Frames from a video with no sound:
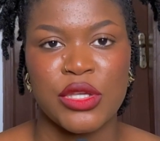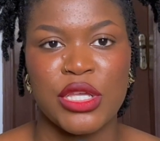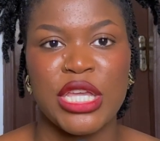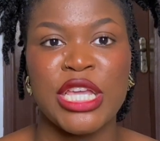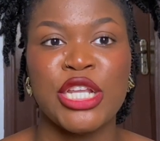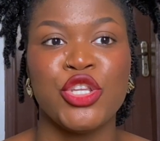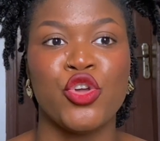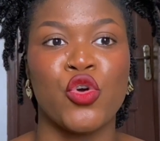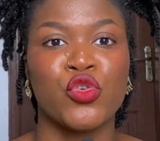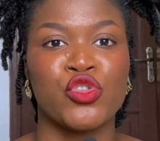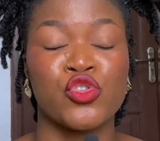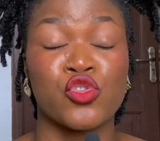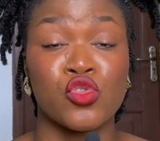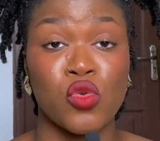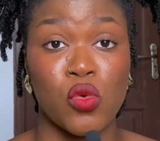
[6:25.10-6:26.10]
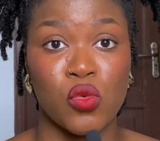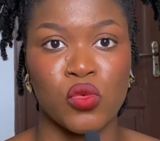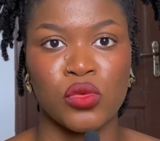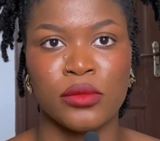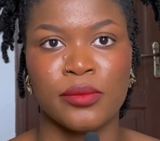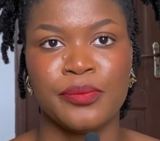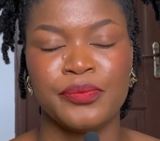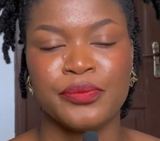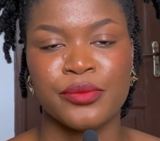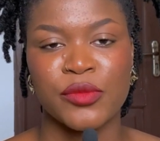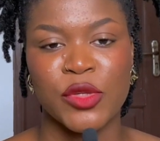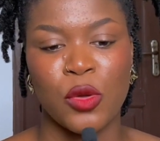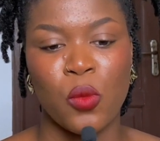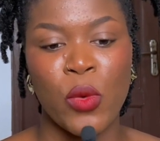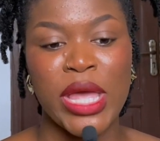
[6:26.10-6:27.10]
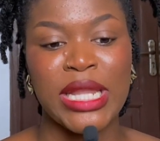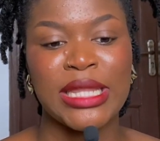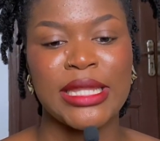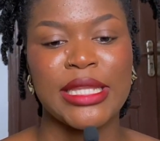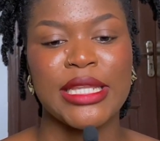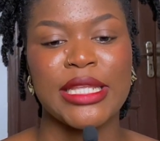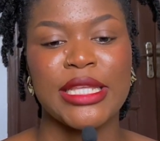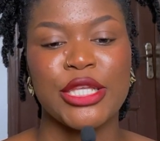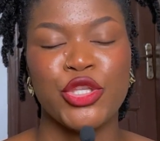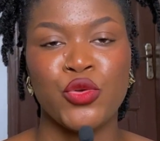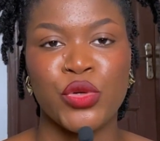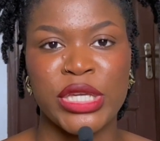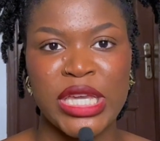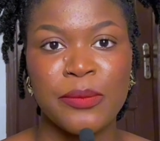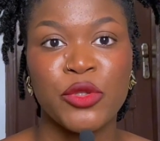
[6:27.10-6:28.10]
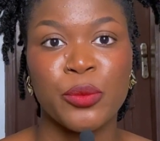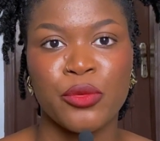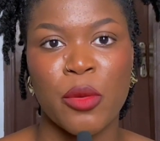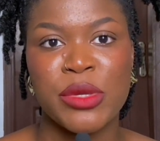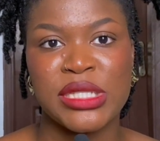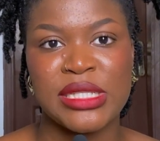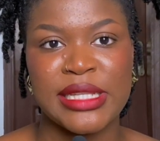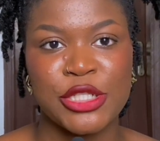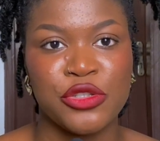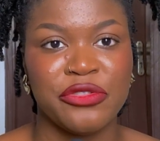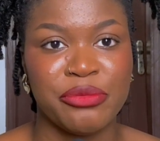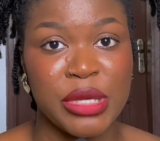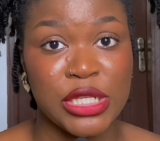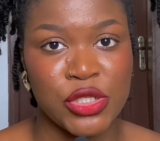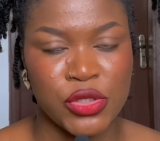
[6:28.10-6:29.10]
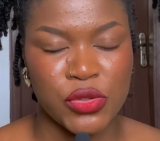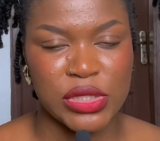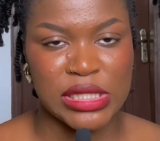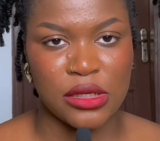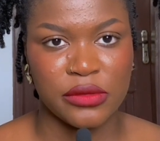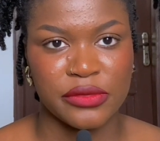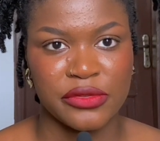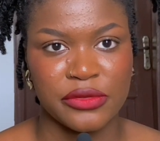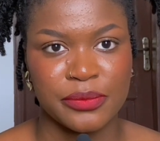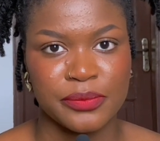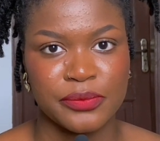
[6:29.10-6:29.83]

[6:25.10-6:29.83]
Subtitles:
in your soul when you keep the promises that you've made to yourself.